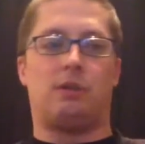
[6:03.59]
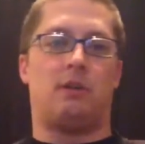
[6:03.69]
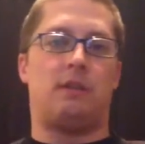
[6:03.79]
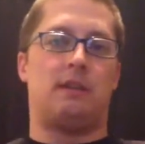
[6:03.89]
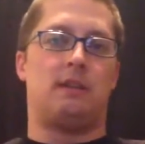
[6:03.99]

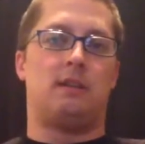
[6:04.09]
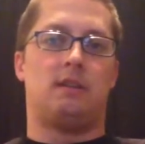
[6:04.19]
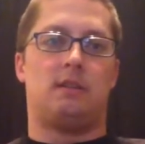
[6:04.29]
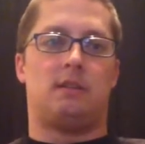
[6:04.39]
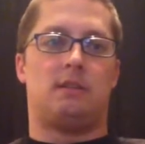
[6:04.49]
He
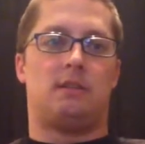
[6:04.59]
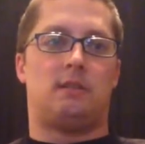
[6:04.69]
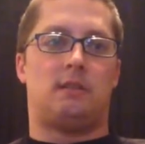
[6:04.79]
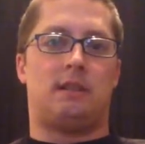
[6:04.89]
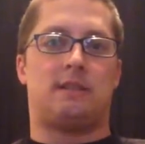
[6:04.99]

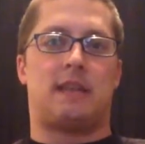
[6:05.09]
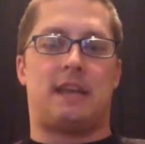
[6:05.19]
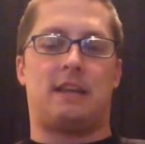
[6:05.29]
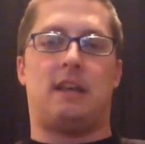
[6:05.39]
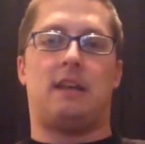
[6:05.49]
is
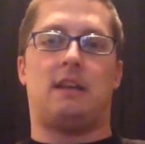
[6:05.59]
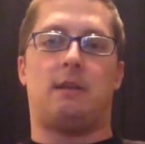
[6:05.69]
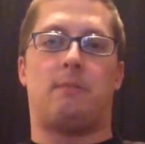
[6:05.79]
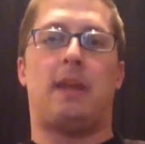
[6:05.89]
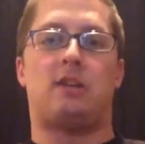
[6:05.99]
like in a
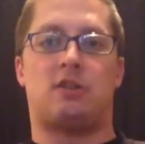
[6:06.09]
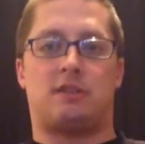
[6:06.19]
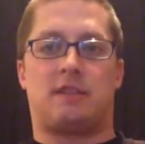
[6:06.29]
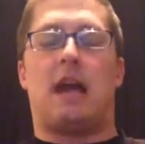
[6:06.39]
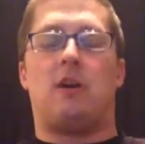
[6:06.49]

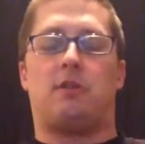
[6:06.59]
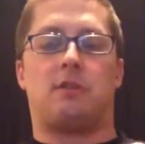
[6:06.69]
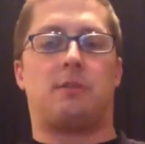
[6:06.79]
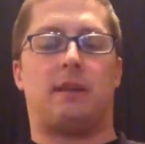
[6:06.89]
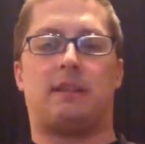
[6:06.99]
patient's gown
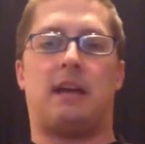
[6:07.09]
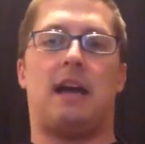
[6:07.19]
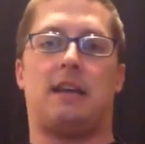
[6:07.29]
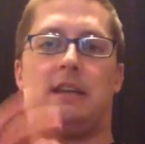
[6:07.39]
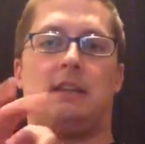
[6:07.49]
or something like
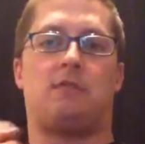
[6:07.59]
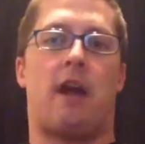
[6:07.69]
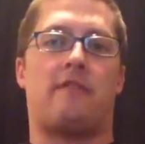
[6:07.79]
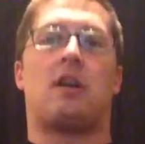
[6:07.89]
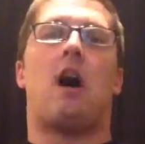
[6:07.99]
that, and he
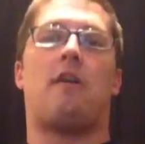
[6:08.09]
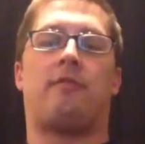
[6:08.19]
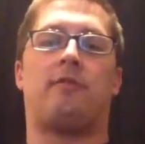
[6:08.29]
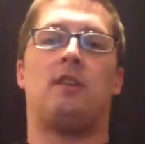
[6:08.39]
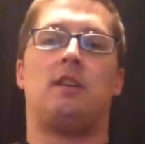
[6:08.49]
drives
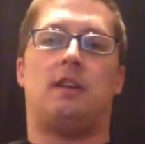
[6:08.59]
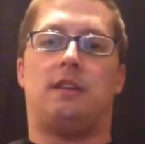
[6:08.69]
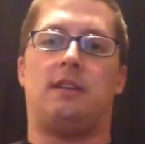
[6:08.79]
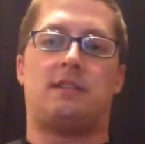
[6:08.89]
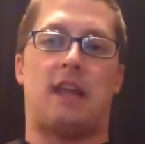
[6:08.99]
off
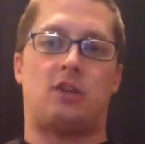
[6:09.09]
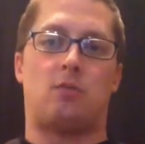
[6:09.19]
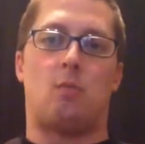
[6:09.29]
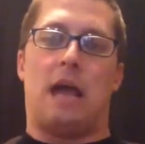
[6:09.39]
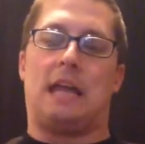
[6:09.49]
in the
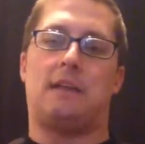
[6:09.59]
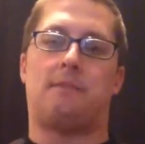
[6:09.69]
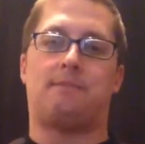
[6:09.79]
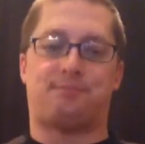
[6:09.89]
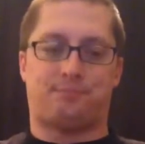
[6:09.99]
station
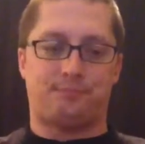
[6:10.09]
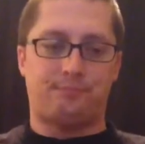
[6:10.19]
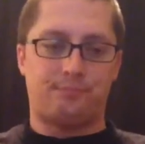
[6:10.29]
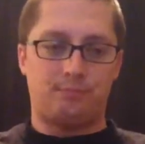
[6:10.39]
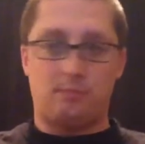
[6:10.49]
wagon.
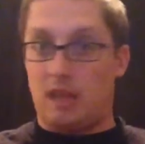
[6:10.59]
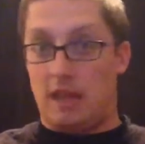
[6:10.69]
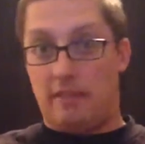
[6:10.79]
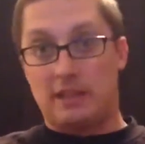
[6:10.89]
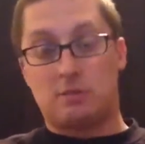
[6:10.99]

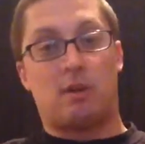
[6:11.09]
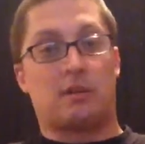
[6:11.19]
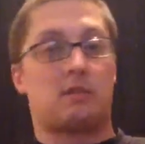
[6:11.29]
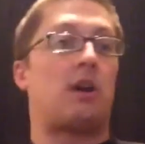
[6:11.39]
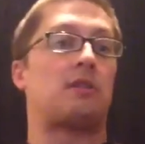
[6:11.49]
And that's where
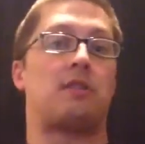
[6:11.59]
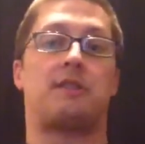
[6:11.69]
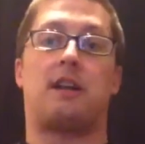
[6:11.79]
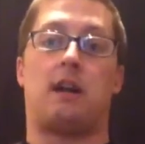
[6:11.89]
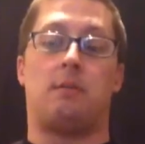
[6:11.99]
it starts,
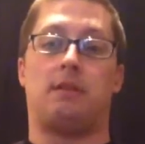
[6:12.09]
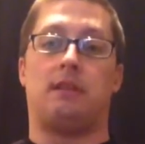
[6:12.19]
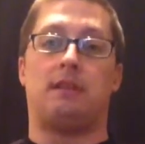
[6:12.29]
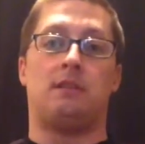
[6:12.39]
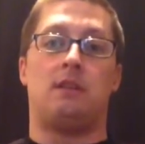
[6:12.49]
right there. I mean,
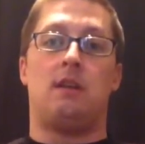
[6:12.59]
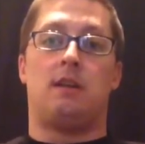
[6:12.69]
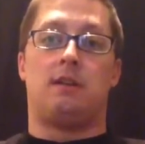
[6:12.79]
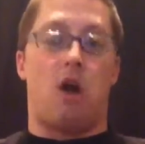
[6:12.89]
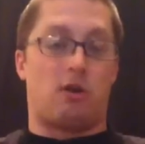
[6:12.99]
then
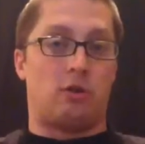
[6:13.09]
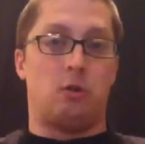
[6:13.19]
Dr.